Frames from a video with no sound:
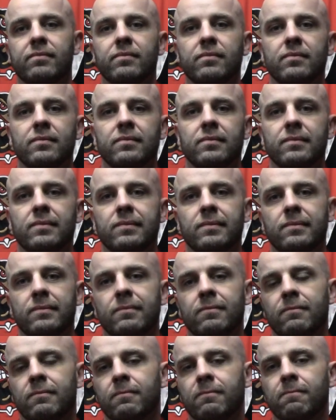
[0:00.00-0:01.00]
What are your
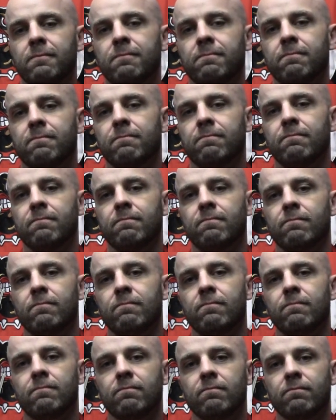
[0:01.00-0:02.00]
thoughts about the
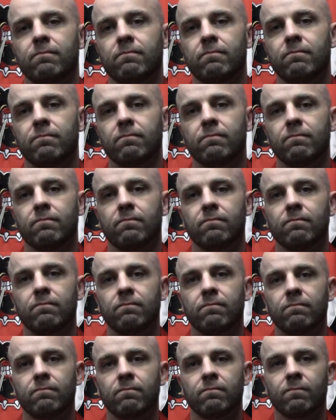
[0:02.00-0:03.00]
first four games into
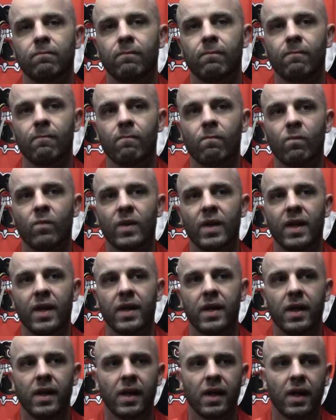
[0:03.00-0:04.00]
the season?
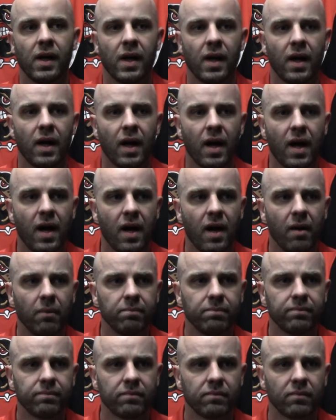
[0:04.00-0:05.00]

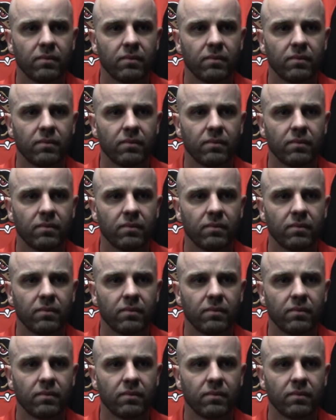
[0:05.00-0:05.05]
Um,